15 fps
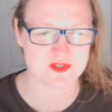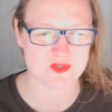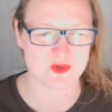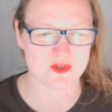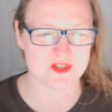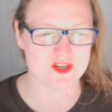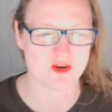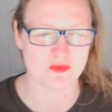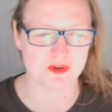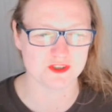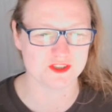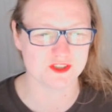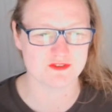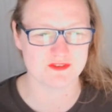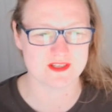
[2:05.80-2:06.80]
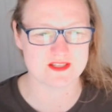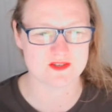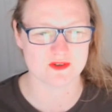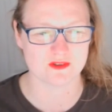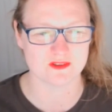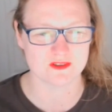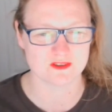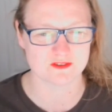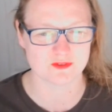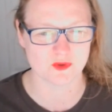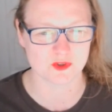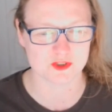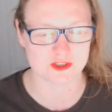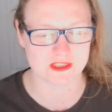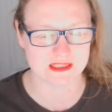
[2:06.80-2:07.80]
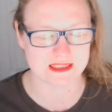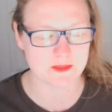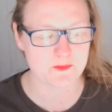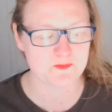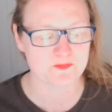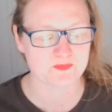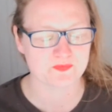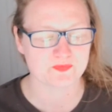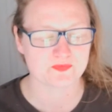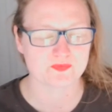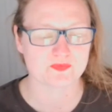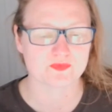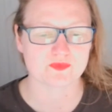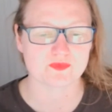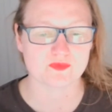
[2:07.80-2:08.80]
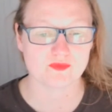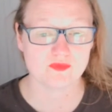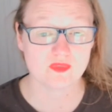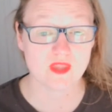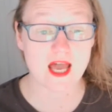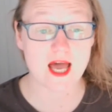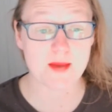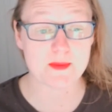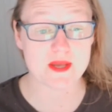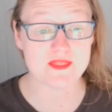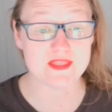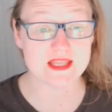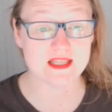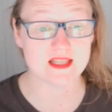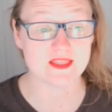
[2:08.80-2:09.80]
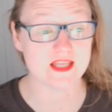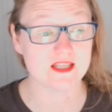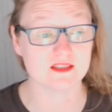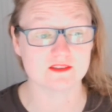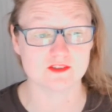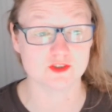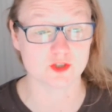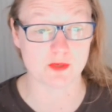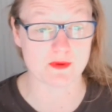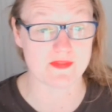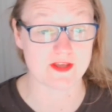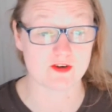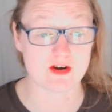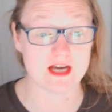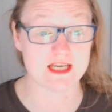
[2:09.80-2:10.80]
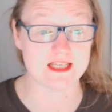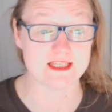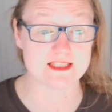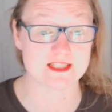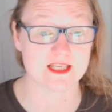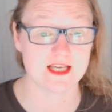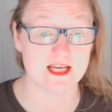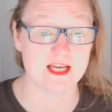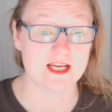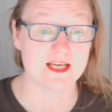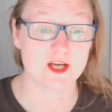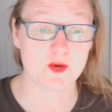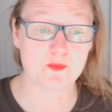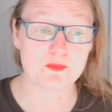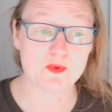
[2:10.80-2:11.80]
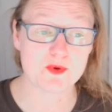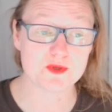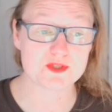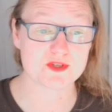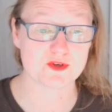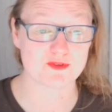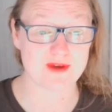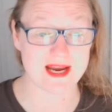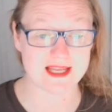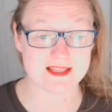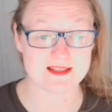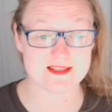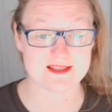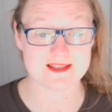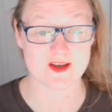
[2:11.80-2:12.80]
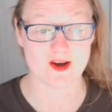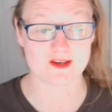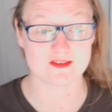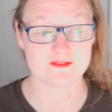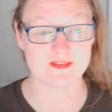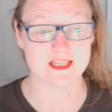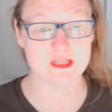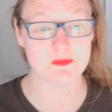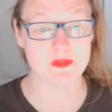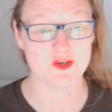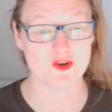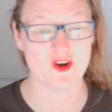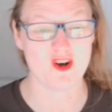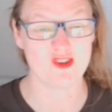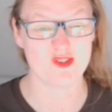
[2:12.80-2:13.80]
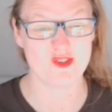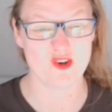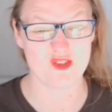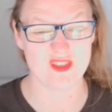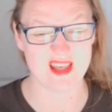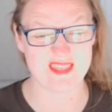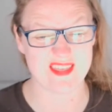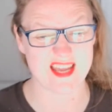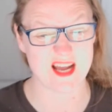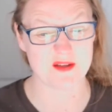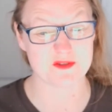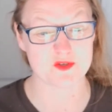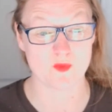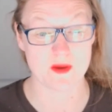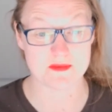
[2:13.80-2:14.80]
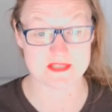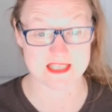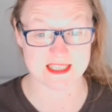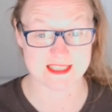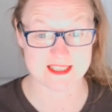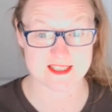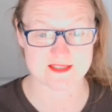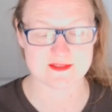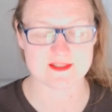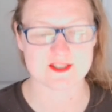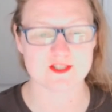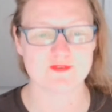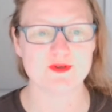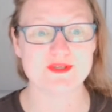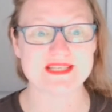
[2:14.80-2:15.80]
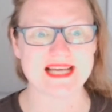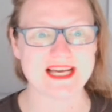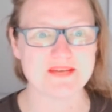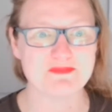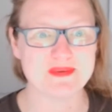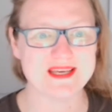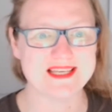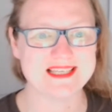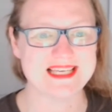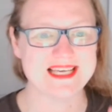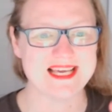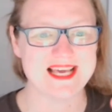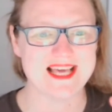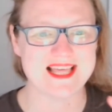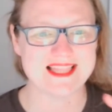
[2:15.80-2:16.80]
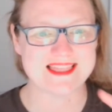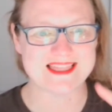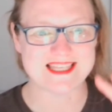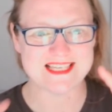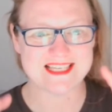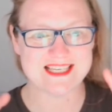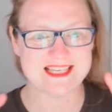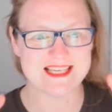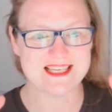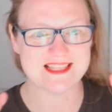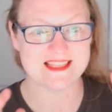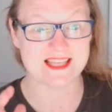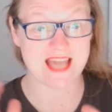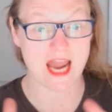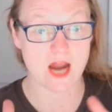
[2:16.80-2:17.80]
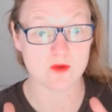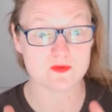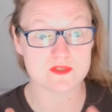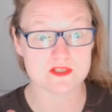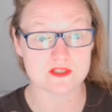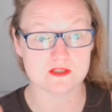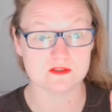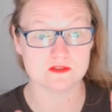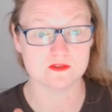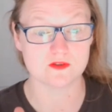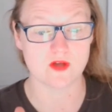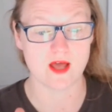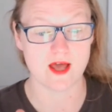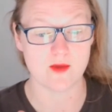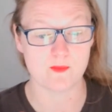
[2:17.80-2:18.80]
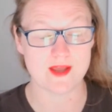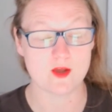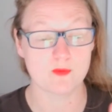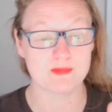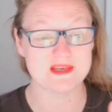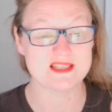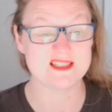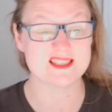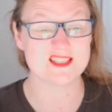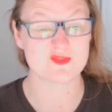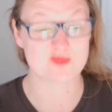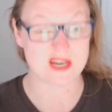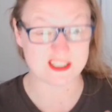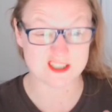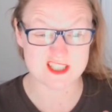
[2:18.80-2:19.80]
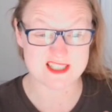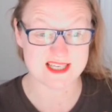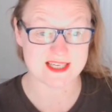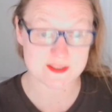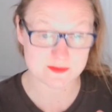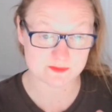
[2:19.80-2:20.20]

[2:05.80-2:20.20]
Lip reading: So it's not one shoe fits all, unfortunately. And they'll show you where the grant is. Now, most grants are available on like the council website. So if you type in the council and where your business is registered